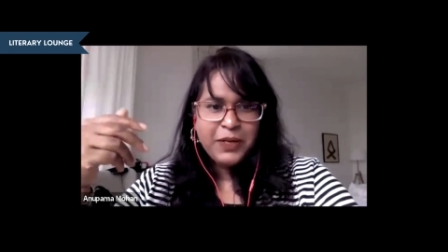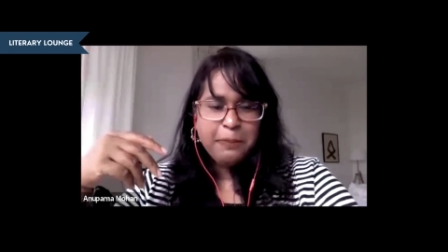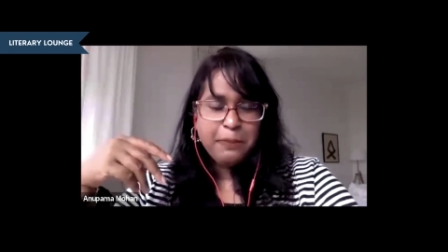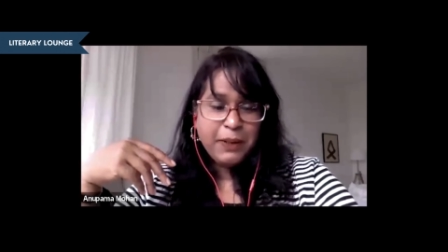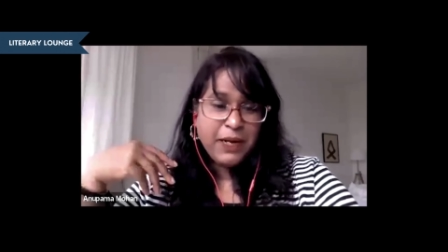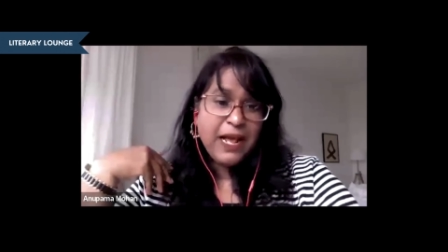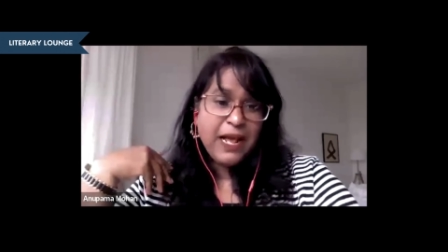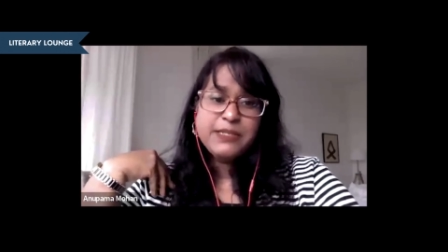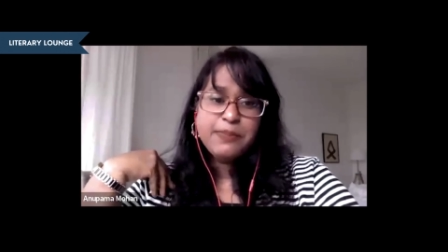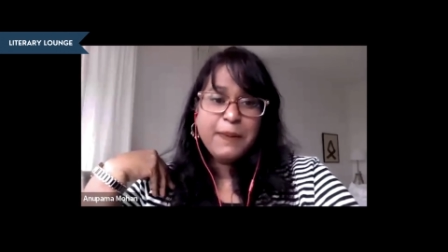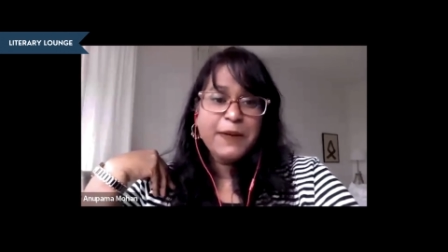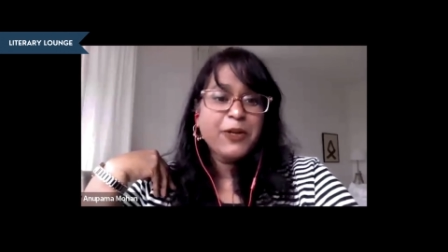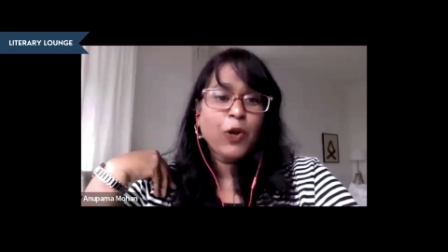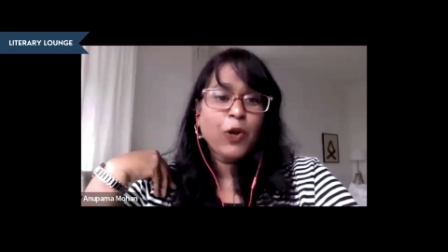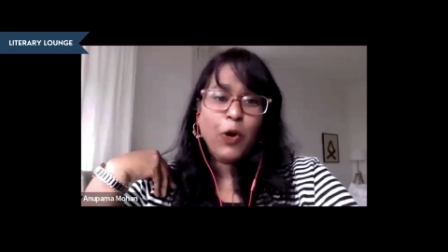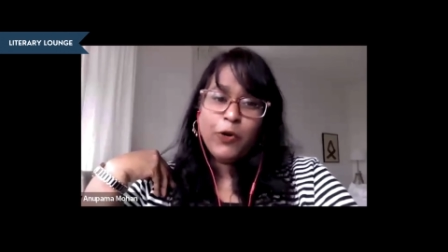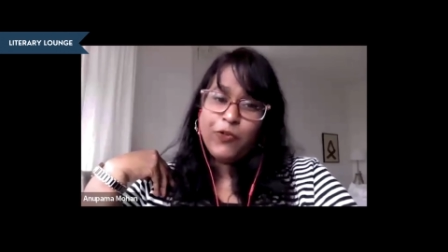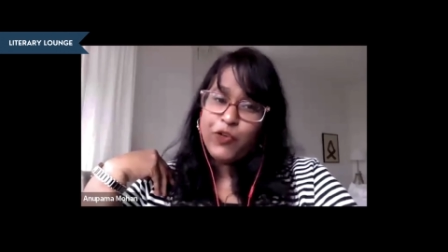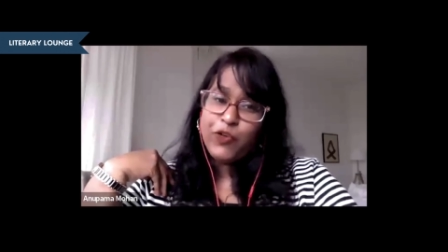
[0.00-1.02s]
But I spent a
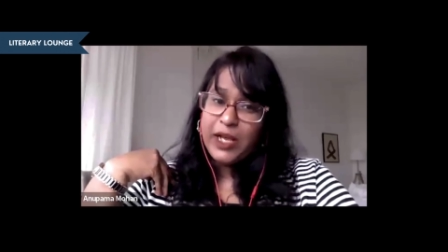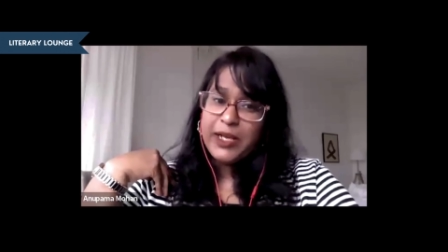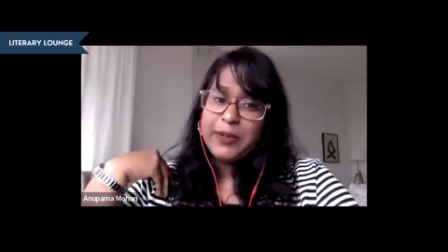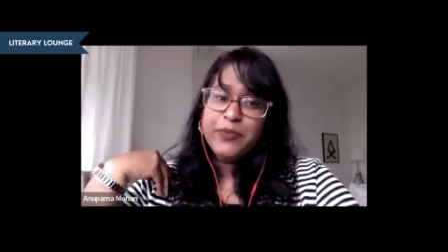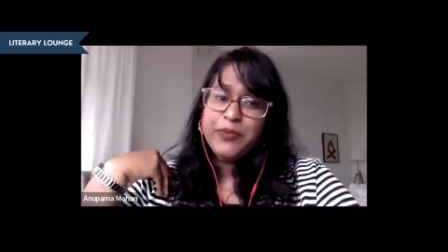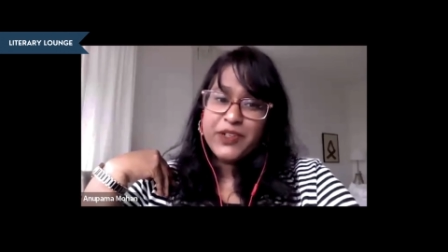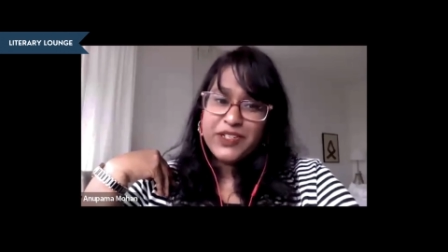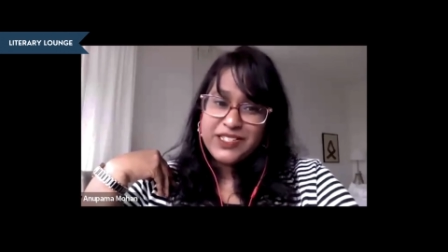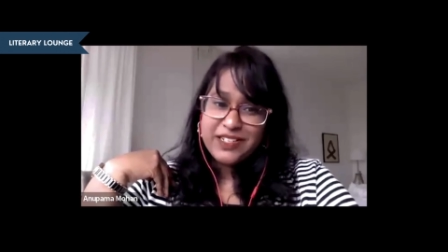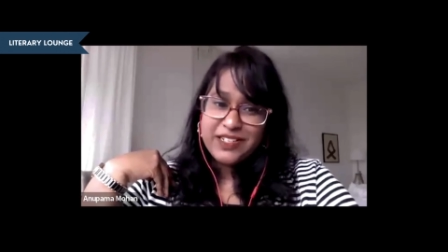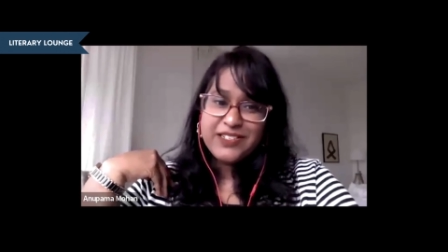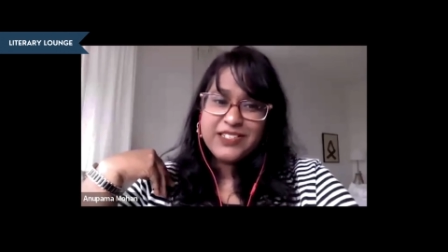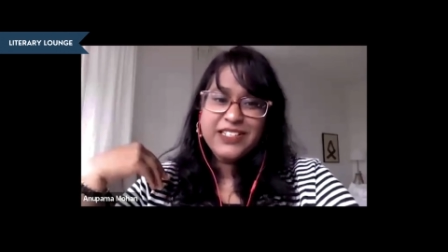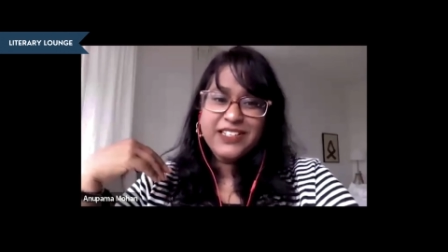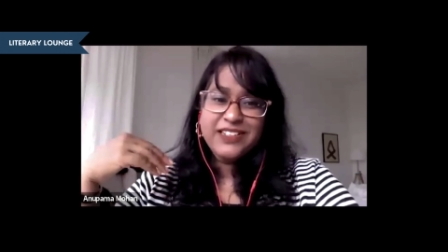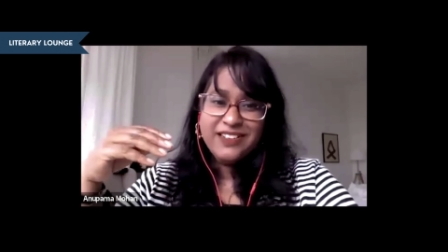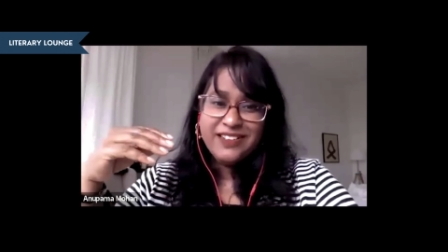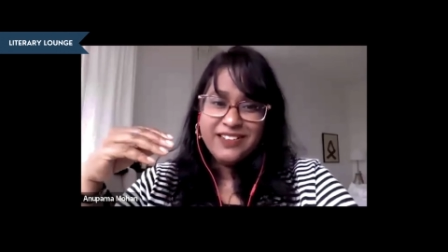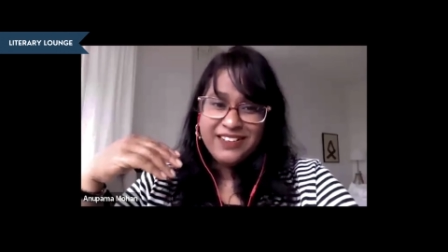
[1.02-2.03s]
lot of time
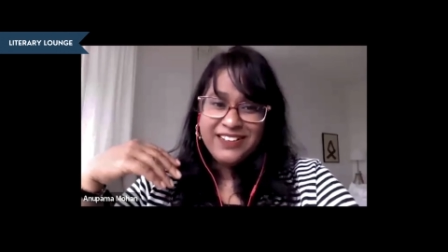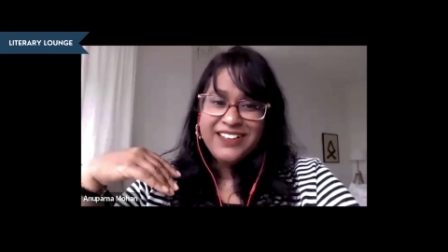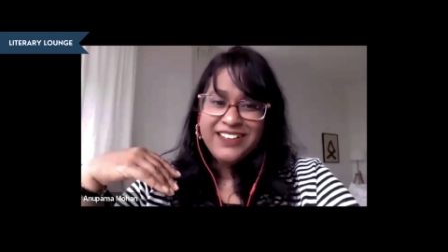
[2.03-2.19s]
researching